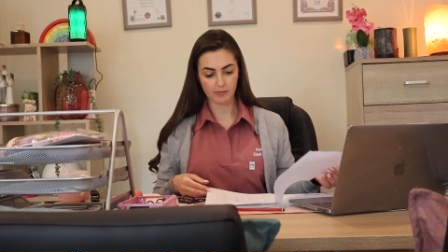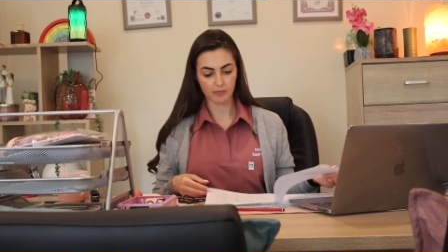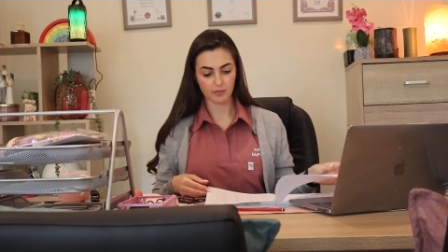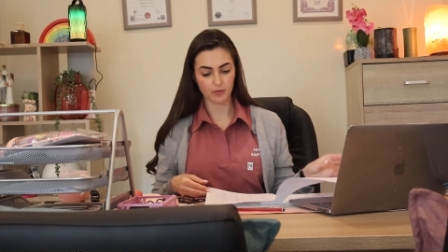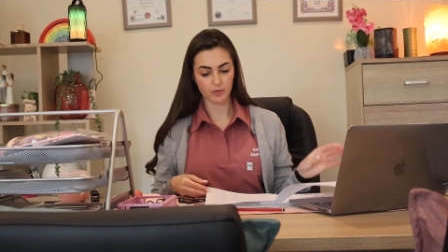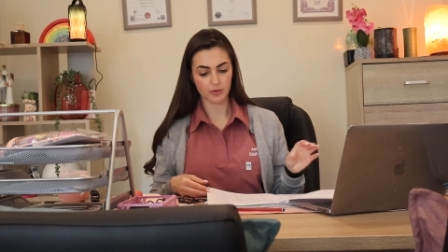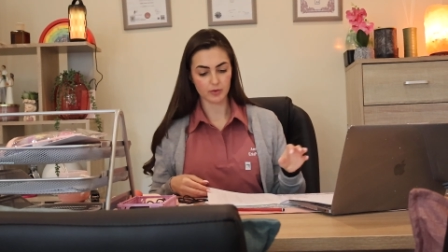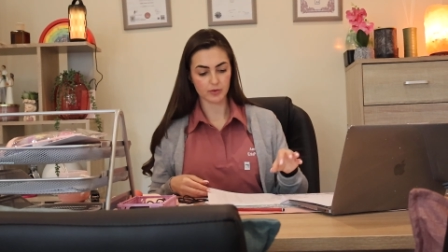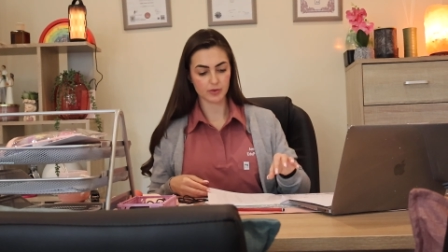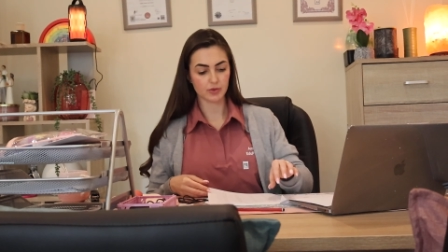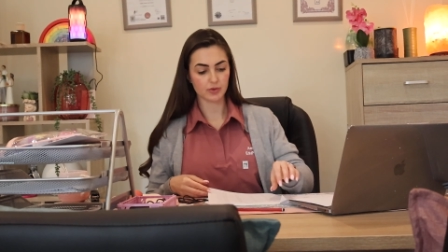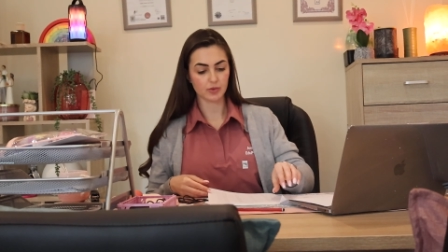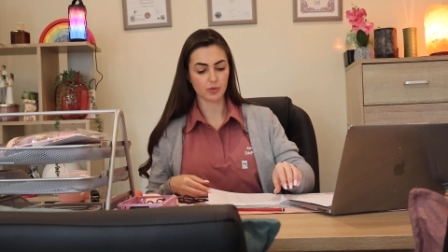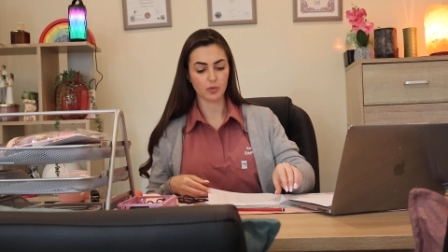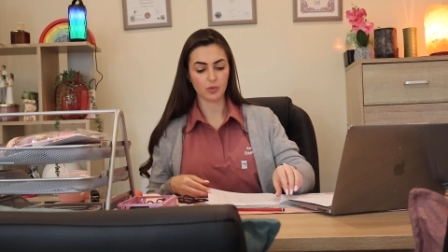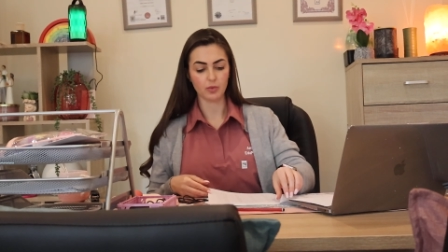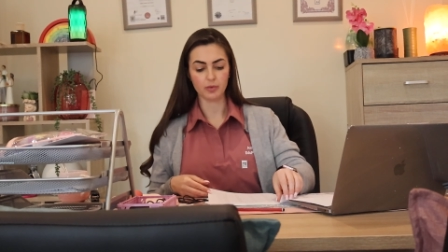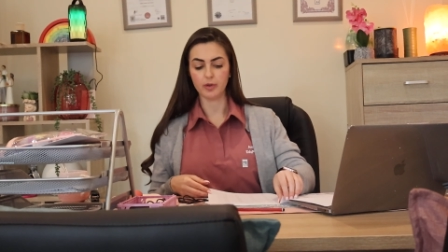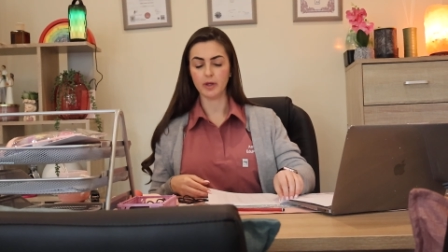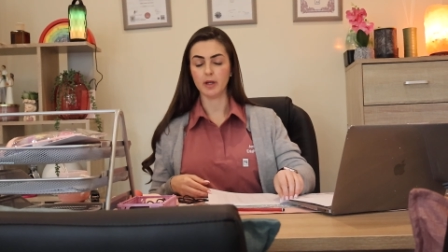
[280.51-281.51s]
for the
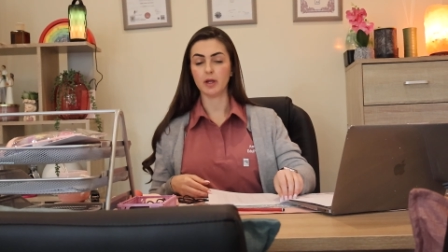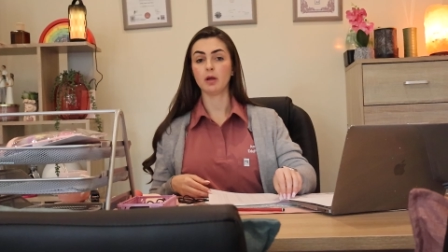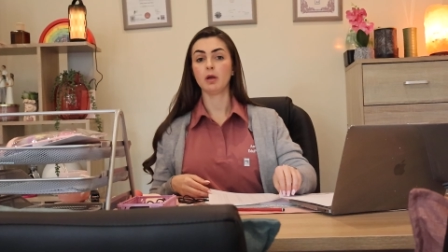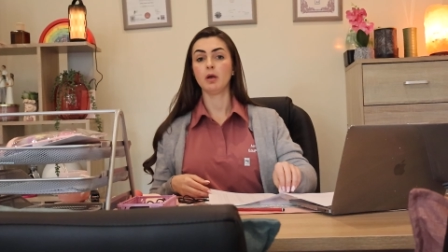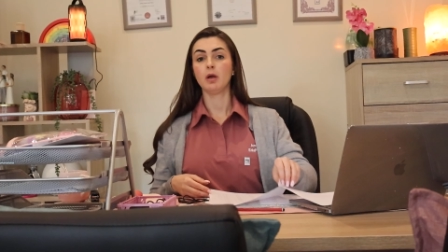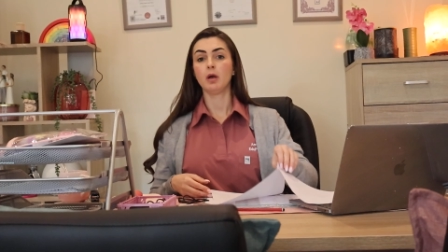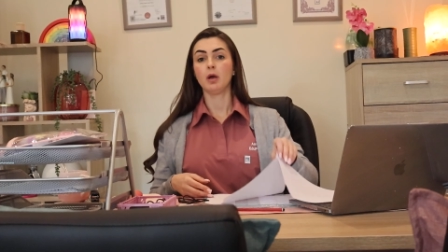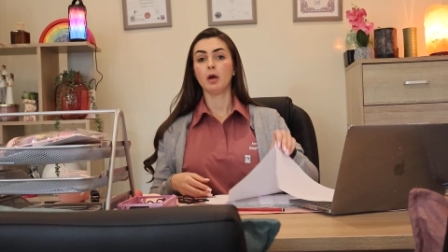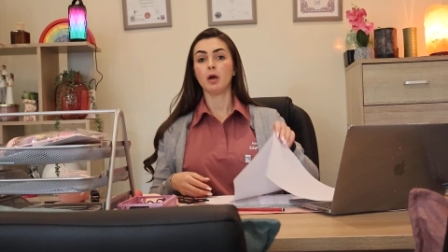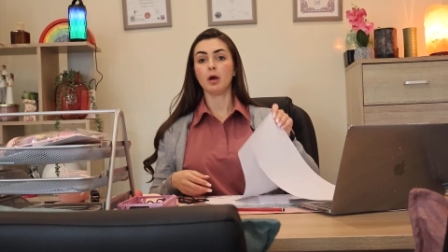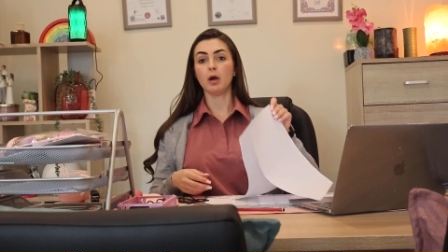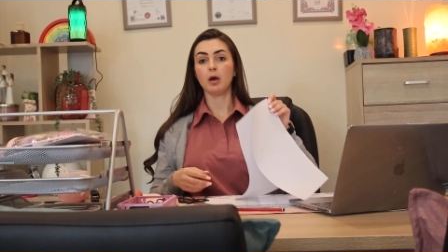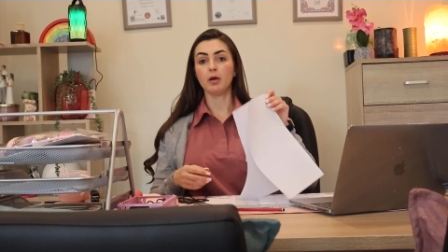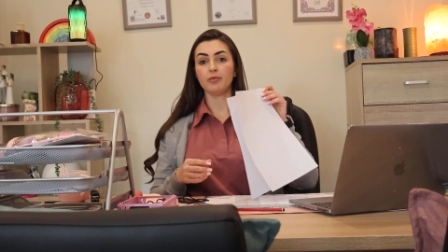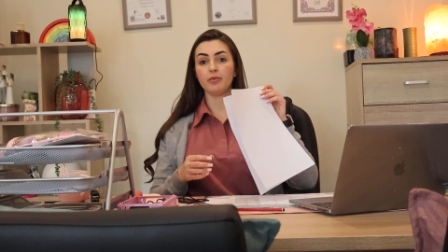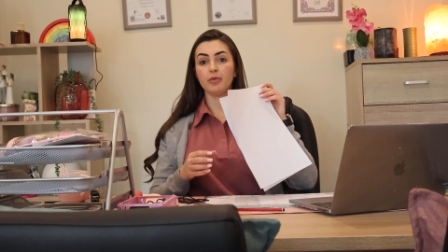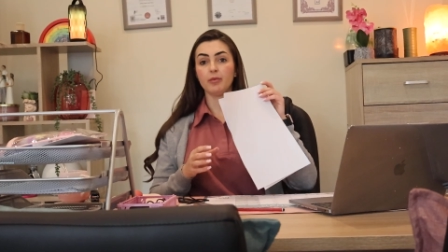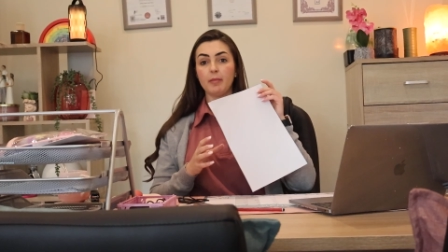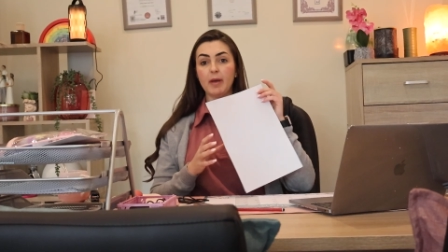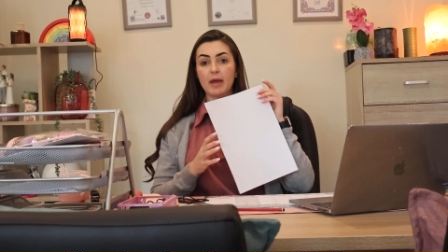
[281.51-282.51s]
scoring
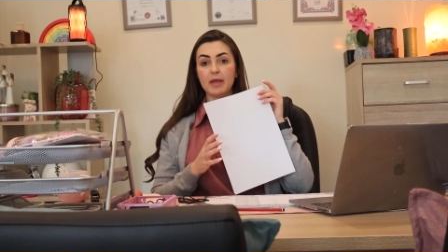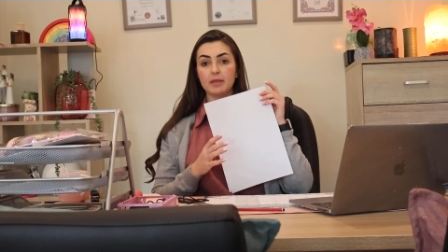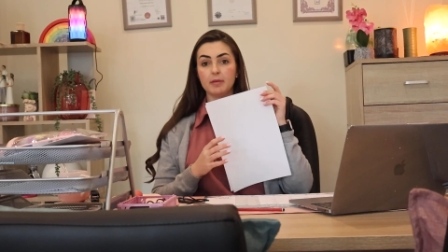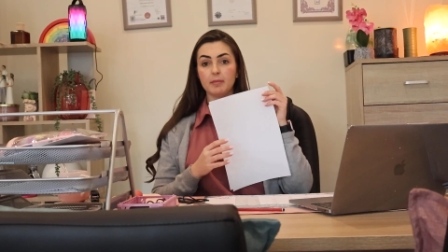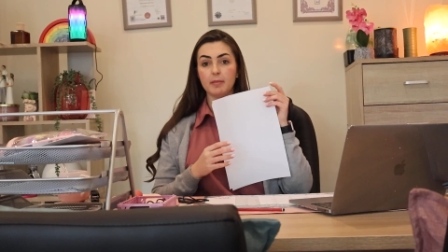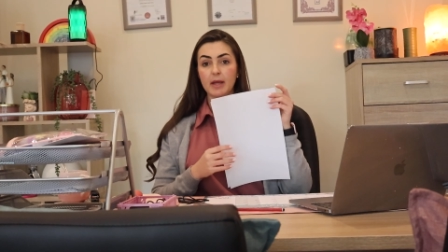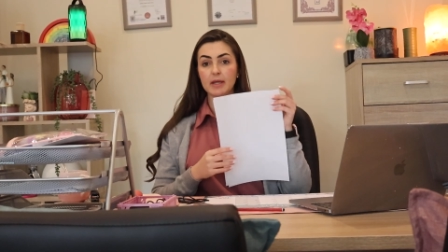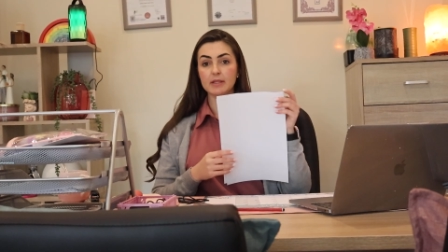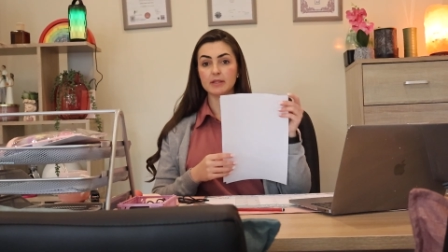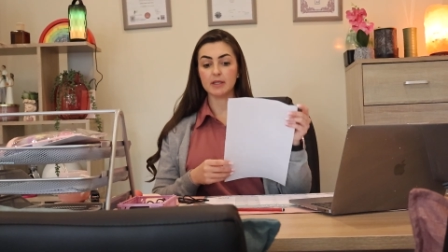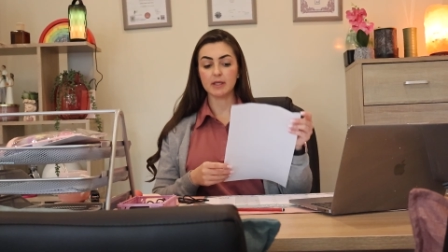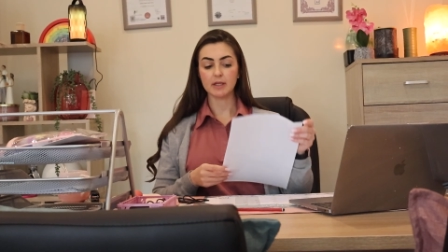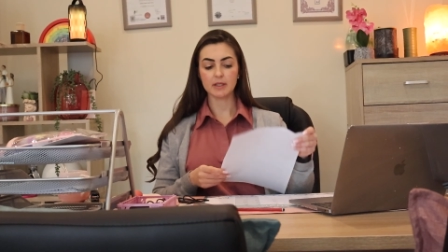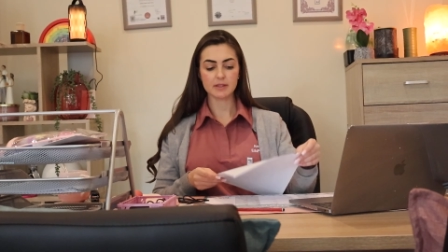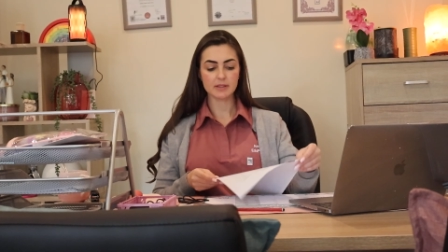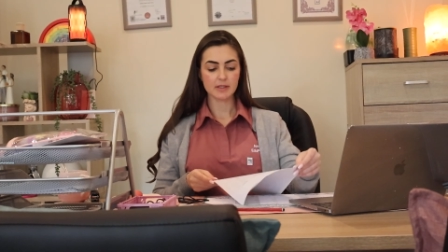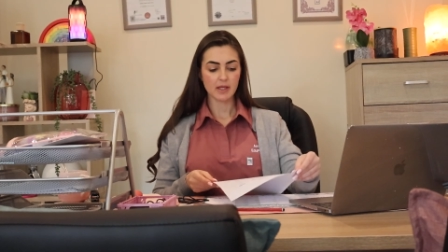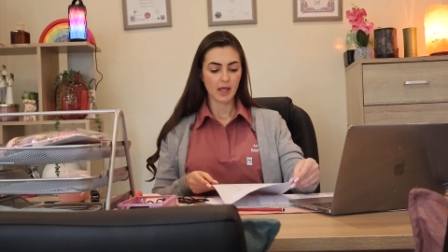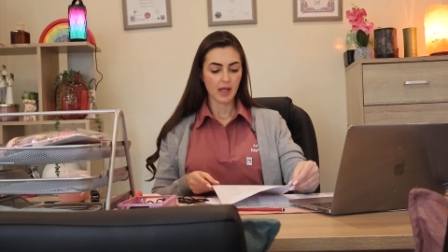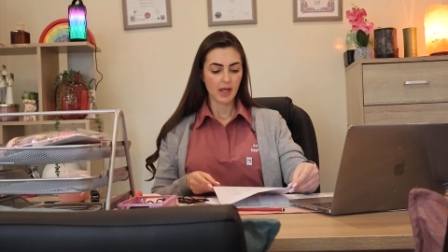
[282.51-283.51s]
of the mathematics.